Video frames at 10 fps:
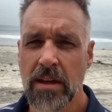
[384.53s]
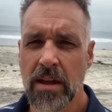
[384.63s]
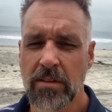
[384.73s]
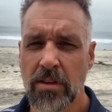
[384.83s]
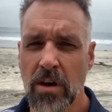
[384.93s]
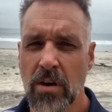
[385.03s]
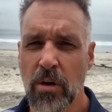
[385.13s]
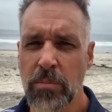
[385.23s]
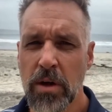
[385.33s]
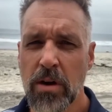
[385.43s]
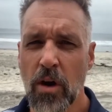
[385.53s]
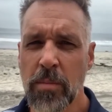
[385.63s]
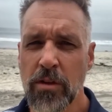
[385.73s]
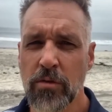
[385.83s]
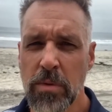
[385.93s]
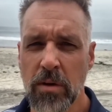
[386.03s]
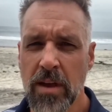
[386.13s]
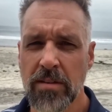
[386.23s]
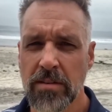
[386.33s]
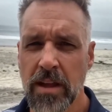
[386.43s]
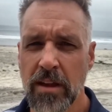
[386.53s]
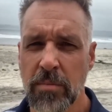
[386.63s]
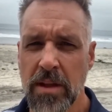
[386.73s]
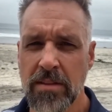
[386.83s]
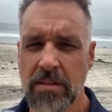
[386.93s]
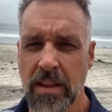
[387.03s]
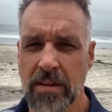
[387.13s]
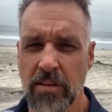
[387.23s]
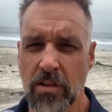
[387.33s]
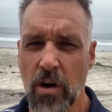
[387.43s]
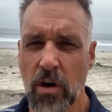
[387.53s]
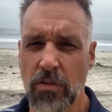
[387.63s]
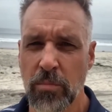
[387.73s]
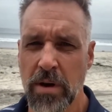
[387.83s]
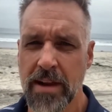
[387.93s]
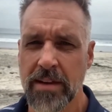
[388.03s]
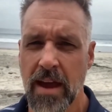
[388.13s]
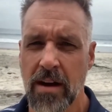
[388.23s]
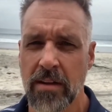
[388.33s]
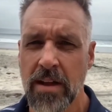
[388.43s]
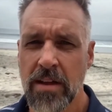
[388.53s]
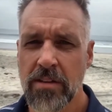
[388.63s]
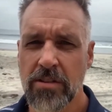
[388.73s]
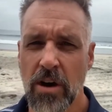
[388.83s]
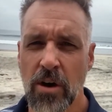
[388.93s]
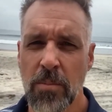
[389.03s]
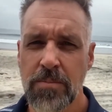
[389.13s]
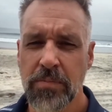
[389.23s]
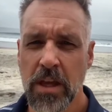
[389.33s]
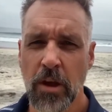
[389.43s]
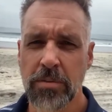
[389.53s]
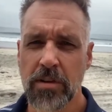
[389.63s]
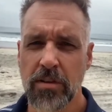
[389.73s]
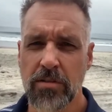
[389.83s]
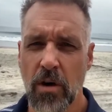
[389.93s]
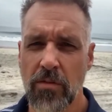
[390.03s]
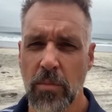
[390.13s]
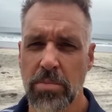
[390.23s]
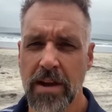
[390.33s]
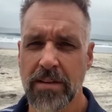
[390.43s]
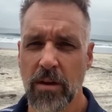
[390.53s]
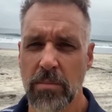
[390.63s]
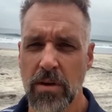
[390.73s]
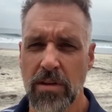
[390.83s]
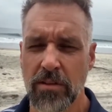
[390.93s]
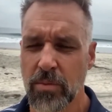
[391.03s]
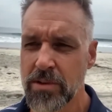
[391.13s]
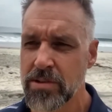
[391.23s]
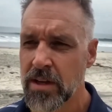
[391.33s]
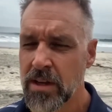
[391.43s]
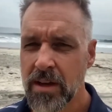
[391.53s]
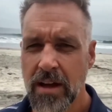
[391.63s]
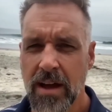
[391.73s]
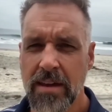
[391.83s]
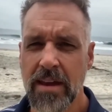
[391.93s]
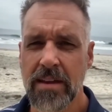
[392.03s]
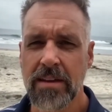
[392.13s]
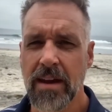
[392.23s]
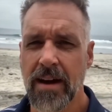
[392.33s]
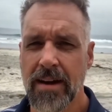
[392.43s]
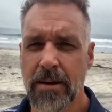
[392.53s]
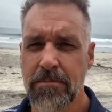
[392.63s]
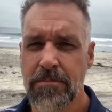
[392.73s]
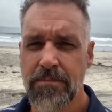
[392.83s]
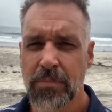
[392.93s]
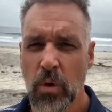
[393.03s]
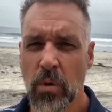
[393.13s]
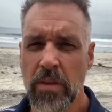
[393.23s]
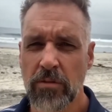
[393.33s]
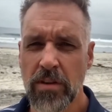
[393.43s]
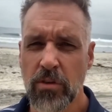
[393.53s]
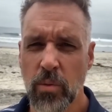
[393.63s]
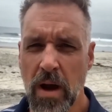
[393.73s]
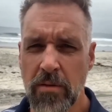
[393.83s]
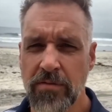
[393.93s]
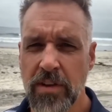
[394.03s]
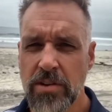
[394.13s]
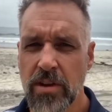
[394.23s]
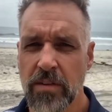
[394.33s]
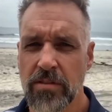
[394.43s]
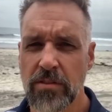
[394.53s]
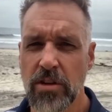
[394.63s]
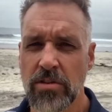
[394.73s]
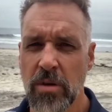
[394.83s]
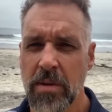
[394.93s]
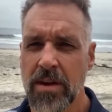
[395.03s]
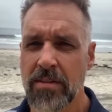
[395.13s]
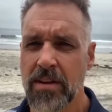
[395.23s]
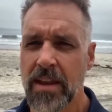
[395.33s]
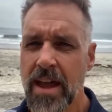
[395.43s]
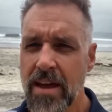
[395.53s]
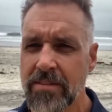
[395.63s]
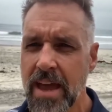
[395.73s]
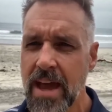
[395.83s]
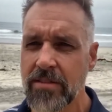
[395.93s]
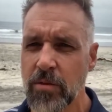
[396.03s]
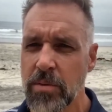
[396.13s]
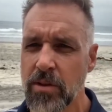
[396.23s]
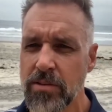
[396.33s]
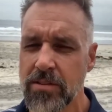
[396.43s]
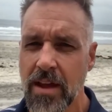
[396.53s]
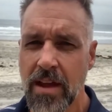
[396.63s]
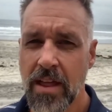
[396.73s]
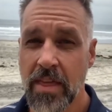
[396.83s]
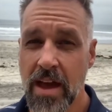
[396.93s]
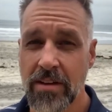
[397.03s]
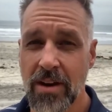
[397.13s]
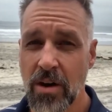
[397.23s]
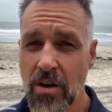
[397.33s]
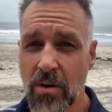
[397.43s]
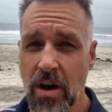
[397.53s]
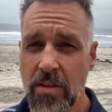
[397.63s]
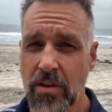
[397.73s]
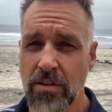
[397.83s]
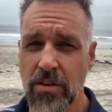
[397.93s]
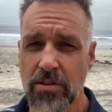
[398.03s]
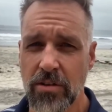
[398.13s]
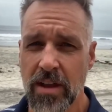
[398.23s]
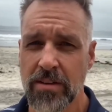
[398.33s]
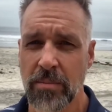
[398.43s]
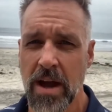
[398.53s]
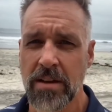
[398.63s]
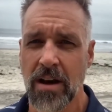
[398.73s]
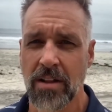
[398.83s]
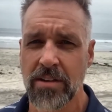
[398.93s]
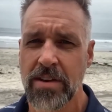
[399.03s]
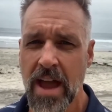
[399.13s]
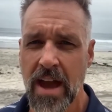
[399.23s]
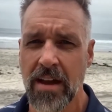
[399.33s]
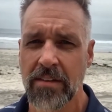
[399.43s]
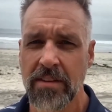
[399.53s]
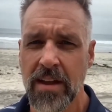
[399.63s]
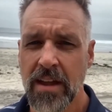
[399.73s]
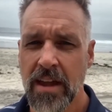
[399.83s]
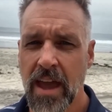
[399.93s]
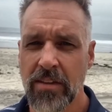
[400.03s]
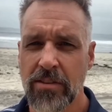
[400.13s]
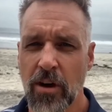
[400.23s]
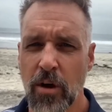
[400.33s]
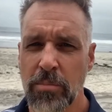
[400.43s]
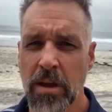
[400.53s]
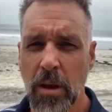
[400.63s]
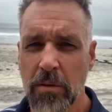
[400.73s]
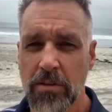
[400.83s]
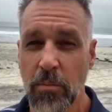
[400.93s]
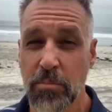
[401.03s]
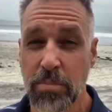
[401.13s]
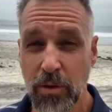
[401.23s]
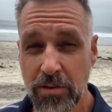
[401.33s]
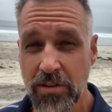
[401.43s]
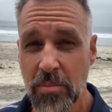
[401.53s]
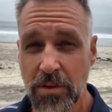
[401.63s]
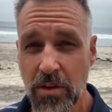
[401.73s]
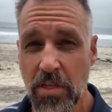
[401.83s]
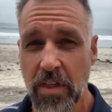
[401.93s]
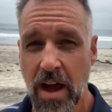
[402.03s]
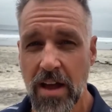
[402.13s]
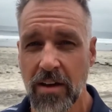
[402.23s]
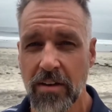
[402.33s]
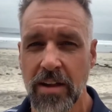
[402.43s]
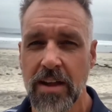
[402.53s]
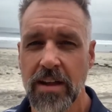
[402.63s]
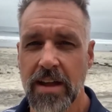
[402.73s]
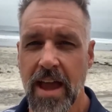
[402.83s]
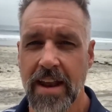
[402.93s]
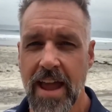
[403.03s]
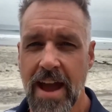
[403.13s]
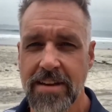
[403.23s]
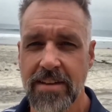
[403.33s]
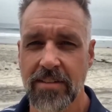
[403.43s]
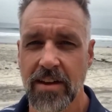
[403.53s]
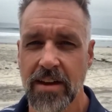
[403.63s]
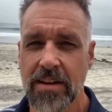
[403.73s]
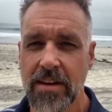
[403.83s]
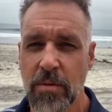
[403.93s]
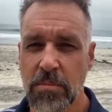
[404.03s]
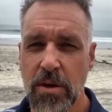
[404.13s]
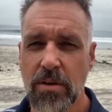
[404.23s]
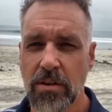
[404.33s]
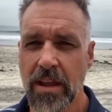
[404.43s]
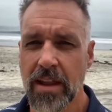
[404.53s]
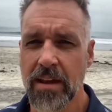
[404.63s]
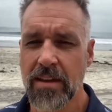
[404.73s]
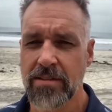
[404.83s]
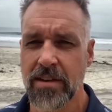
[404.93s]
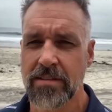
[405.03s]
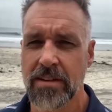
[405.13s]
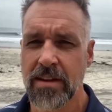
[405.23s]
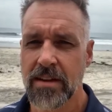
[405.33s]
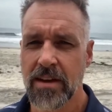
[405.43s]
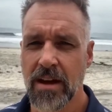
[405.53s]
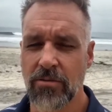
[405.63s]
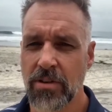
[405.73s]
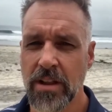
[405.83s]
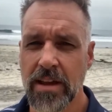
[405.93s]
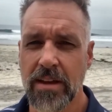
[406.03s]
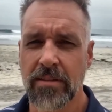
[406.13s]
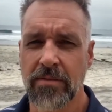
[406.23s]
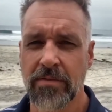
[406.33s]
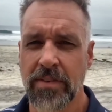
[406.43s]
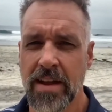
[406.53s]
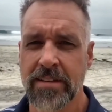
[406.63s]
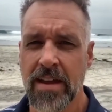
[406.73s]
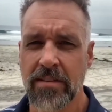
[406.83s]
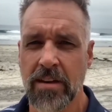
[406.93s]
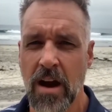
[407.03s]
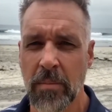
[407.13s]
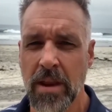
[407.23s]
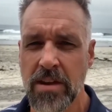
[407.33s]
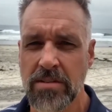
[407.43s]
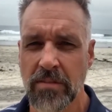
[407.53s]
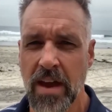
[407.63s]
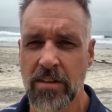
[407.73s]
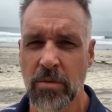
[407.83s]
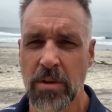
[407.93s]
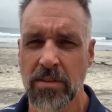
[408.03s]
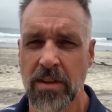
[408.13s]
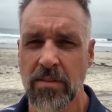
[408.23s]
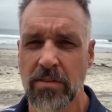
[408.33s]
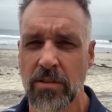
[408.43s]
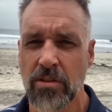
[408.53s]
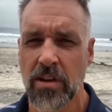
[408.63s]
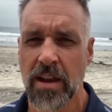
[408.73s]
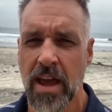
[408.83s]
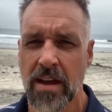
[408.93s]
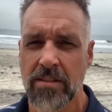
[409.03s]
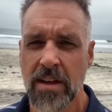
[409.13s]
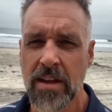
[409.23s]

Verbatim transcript: So muco means mucus, lytic means to like dissolve or break down. So it helps to dissolve and break down mucus, which again, um, one of the reasons why I'm featuring this nutrient because it has attributes that no other nutrient to my knowledge has. And so being able to boost up glutathione and act as a mucolytic is just a really fantastic combination of attributes that this nutrient has.